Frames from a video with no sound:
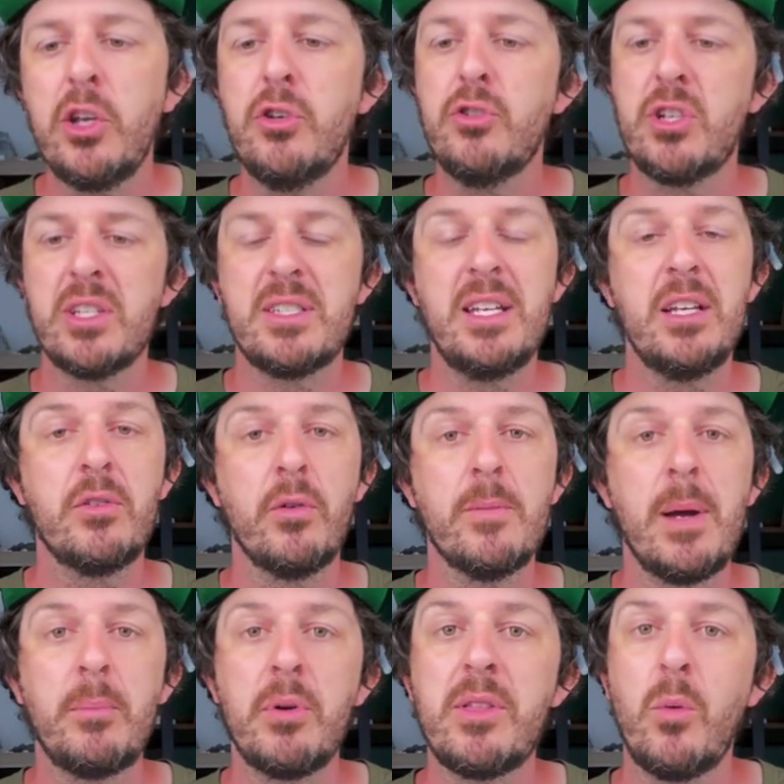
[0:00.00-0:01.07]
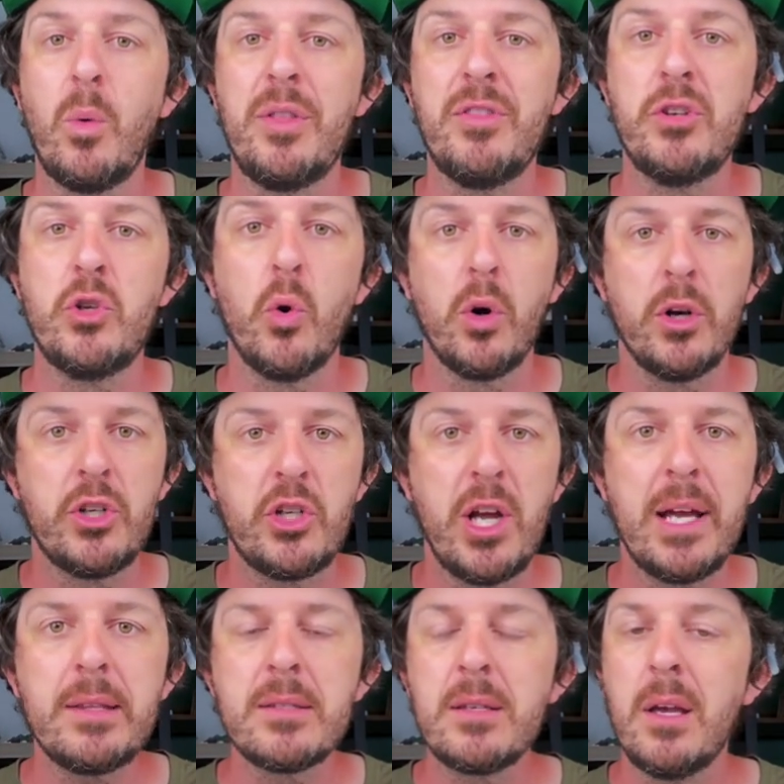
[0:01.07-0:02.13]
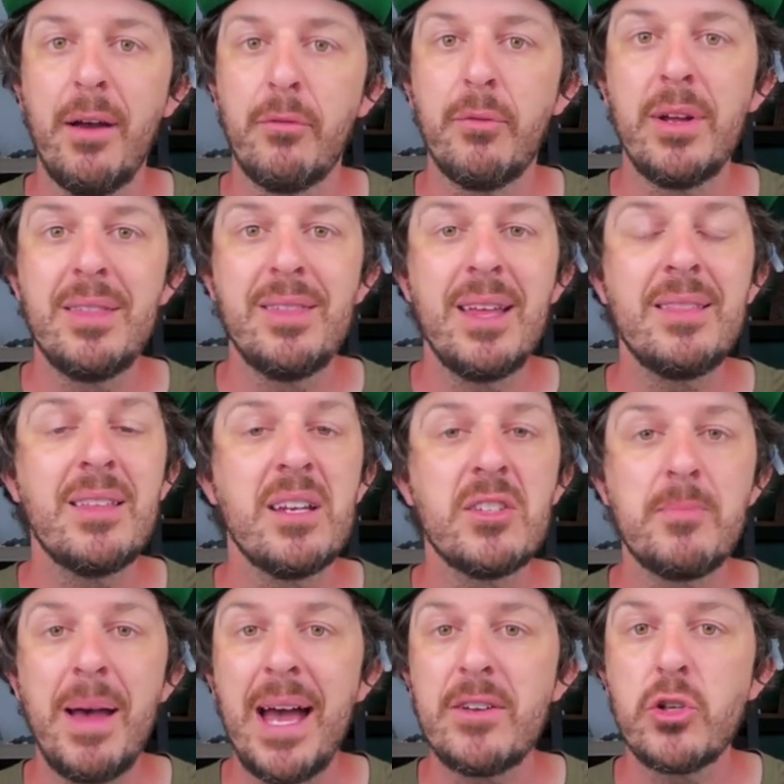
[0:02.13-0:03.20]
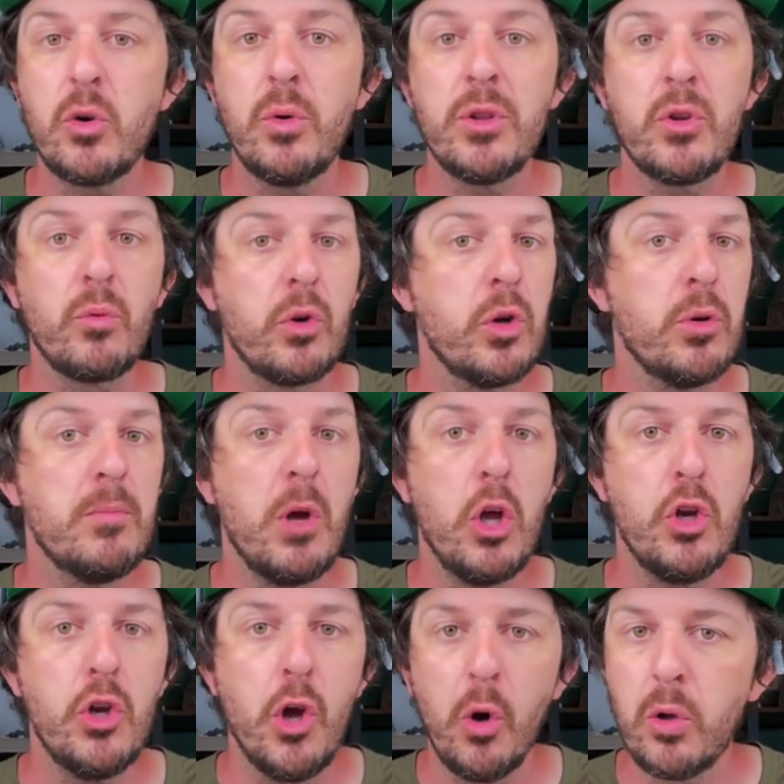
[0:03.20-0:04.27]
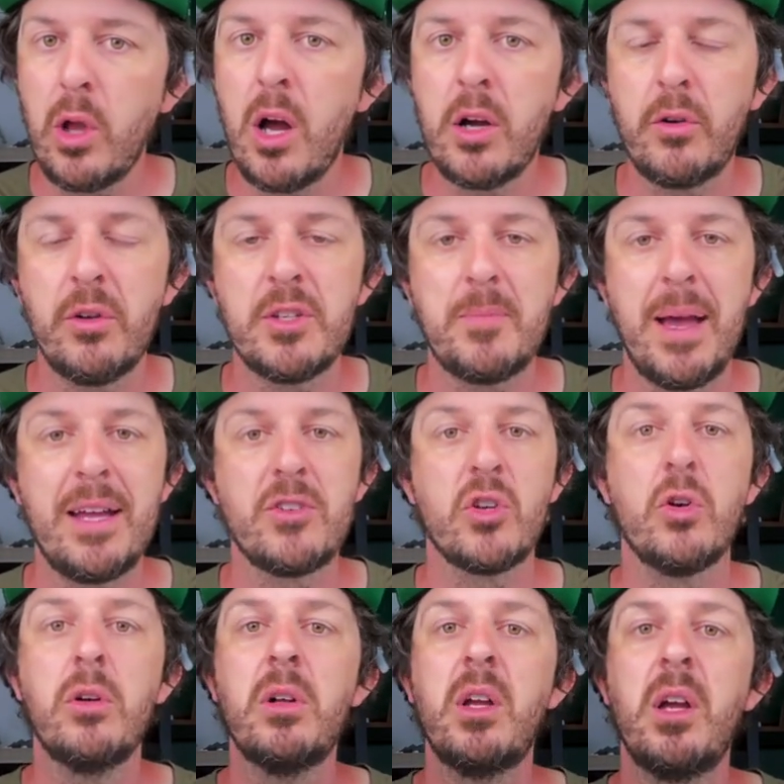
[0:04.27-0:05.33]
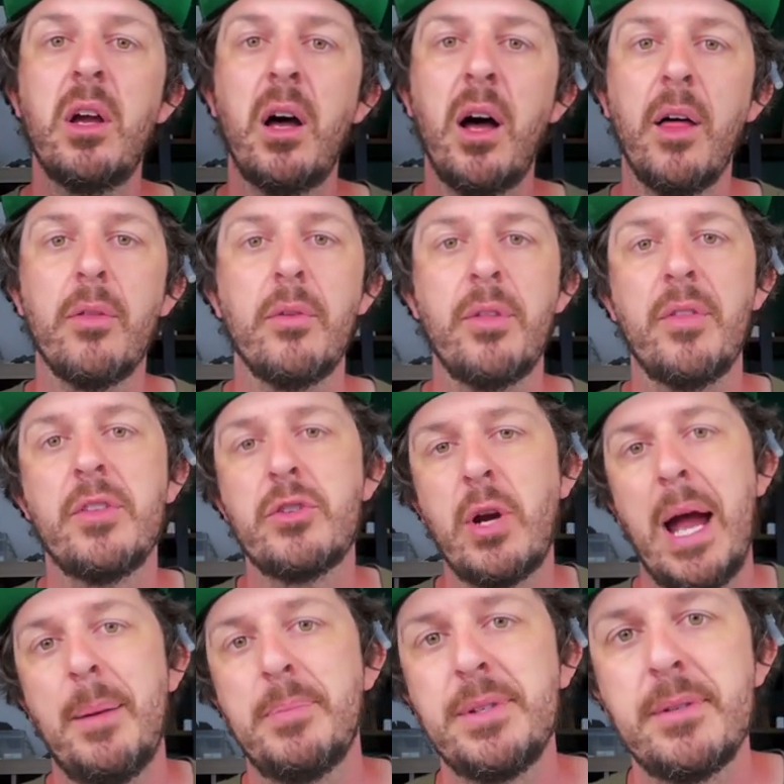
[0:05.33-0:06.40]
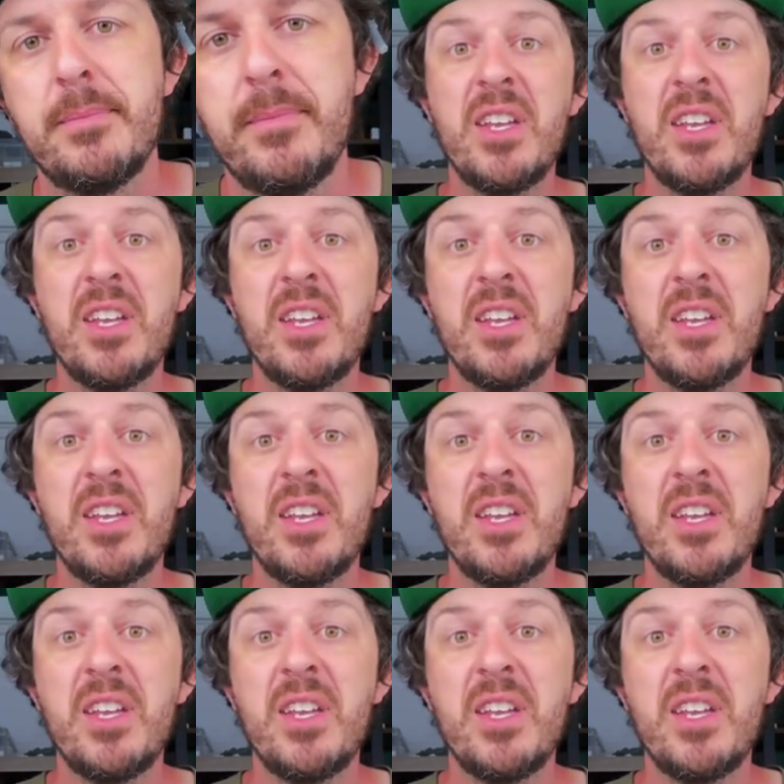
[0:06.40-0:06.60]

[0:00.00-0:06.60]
You just need to remember that when the door shuts, everything that is magical in the room no longer is magical, other than the traps.